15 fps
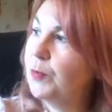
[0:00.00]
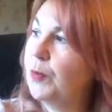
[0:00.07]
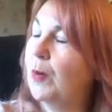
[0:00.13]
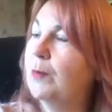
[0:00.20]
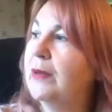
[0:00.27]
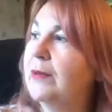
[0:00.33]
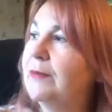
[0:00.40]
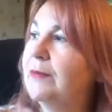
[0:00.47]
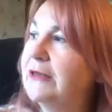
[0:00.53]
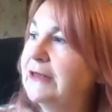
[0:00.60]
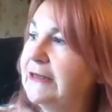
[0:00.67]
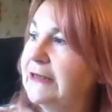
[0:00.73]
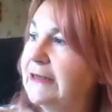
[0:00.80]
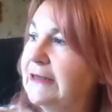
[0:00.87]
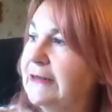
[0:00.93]
the problem.
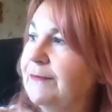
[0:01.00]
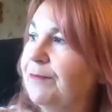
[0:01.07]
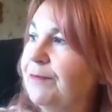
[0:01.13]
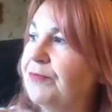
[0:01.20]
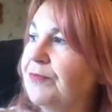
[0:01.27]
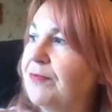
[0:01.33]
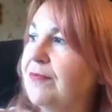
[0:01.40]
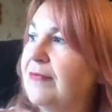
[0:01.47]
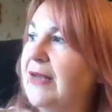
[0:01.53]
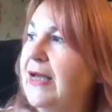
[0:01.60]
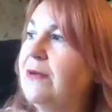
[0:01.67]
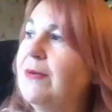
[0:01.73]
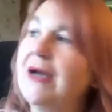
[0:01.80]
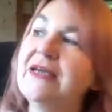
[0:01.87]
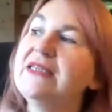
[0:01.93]

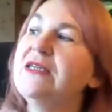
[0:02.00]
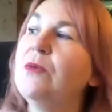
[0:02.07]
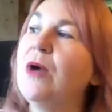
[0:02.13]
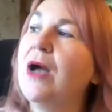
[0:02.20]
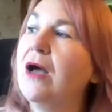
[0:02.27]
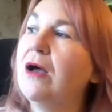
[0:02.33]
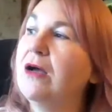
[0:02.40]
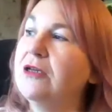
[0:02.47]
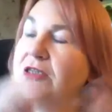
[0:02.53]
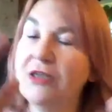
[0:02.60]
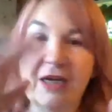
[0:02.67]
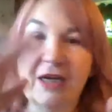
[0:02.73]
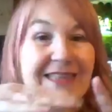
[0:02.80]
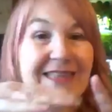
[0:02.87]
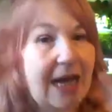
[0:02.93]
Anyway, I said, "Well,"
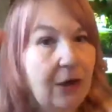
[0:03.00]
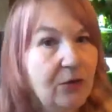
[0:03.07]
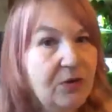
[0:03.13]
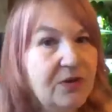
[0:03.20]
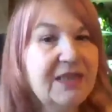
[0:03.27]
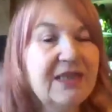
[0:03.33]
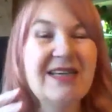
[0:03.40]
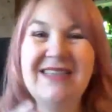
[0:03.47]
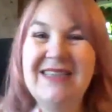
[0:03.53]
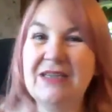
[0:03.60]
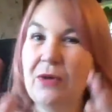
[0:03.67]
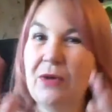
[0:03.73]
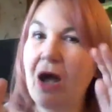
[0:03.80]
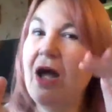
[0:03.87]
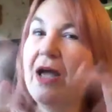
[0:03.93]
I doused, and I
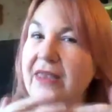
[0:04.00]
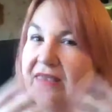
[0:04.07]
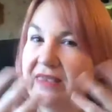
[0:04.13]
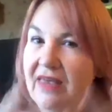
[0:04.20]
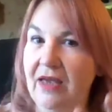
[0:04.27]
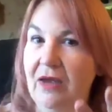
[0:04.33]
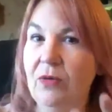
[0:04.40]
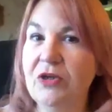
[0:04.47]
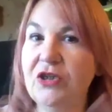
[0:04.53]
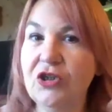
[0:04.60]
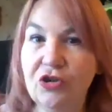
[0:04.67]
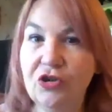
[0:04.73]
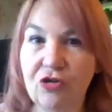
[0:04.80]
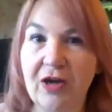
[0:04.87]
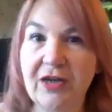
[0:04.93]
said, "Well, I think we
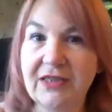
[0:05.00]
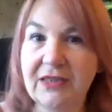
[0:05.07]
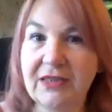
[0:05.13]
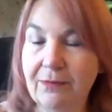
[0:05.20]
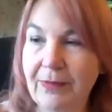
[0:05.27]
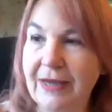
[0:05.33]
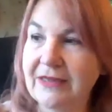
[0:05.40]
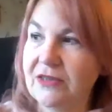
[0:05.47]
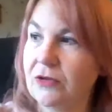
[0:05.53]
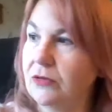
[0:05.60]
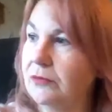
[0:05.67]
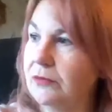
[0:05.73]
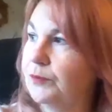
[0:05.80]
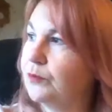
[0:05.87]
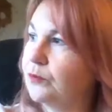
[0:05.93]
should try some basil."
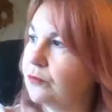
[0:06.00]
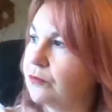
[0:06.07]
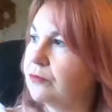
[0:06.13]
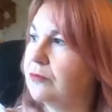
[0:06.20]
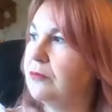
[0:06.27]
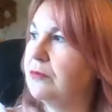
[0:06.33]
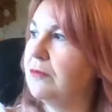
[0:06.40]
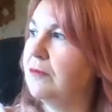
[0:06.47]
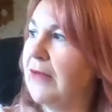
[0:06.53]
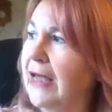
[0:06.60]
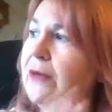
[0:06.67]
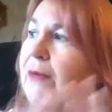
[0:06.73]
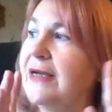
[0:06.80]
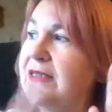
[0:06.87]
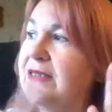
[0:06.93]

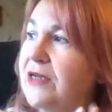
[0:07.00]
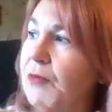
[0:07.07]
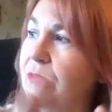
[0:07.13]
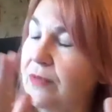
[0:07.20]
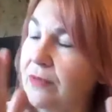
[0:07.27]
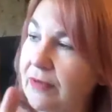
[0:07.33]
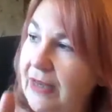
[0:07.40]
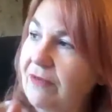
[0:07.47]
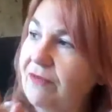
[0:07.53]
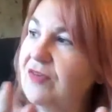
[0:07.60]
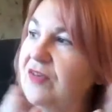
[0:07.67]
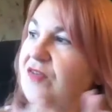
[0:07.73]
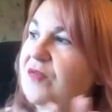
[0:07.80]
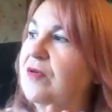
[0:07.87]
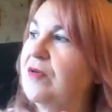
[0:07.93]
Anyway, so gave her
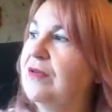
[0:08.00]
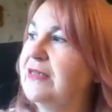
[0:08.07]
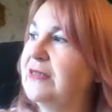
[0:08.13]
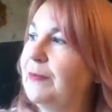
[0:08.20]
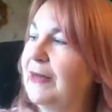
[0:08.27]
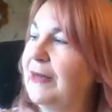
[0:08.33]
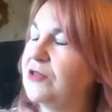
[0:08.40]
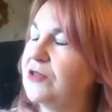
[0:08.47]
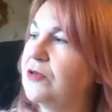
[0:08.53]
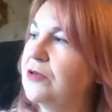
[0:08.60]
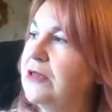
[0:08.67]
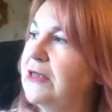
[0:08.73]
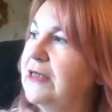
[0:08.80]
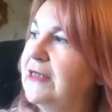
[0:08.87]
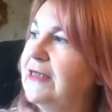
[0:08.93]
this basil.
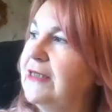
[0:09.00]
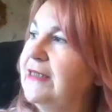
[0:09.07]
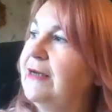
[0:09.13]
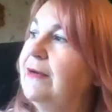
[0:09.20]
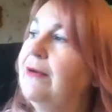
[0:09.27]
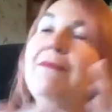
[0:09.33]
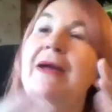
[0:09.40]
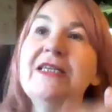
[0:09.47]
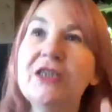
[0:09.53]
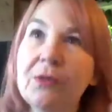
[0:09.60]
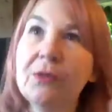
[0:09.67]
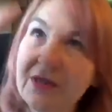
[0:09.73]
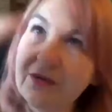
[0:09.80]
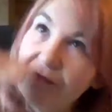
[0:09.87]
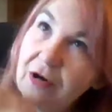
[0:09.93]
Met
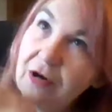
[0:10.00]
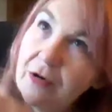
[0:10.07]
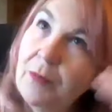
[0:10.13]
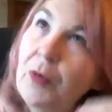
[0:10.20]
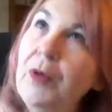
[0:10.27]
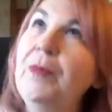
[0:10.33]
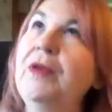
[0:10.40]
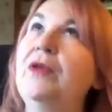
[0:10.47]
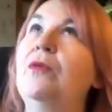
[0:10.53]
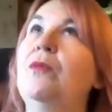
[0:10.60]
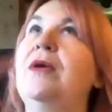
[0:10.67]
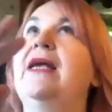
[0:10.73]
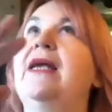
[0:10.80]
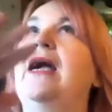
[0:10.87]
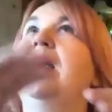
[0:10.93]
up with her for an appointment
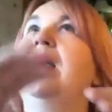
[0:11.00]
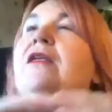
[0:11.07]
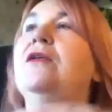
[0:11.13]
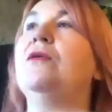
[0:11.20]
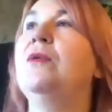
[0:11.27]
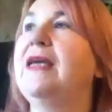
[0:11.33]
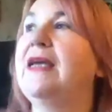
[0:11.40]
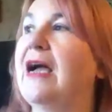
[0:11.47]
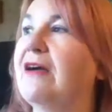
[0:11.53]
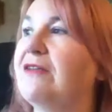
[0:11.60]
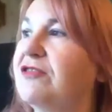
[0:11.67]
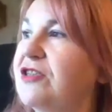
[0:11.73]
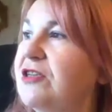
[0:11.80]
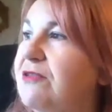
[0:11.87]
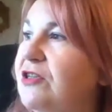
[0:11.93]
the week
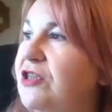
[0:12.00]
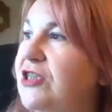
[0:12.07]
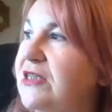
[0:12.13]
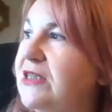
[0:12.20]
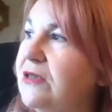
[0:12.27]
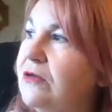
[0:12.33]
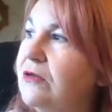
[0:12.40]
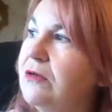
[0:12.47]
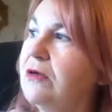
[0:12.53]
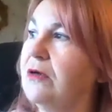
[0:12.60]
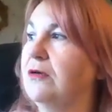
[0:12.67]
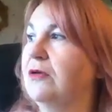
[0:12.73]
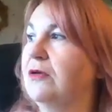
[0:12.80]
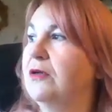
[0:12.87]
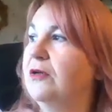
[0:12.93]
after, and she said,
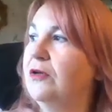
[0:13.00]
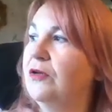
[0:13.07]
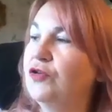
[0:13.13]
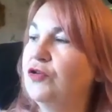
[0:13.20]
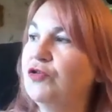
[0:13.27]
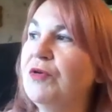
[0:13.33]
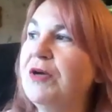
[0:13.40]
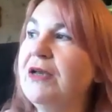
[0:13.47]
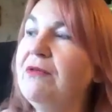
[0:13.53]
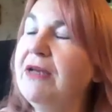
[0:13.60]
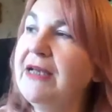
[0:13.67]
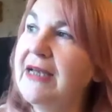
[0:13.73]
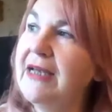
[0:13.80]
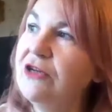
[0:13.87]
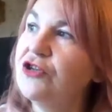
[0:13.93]
"Oh, it's really,
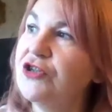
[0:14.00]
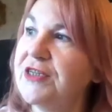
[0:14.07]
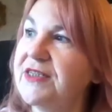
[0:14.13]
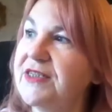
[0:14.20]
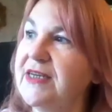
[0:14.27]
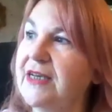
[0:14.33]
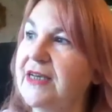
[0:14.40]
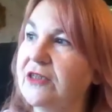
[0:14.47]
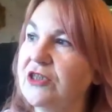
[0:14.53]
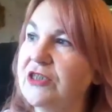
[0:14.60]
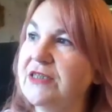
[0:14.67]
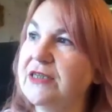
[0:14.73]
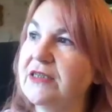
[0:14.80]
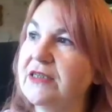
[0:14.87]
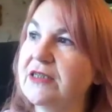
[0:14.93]
really interesting." She
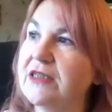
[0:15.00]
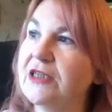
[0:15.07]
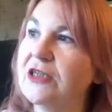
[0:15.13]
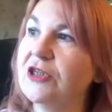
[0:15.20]
said,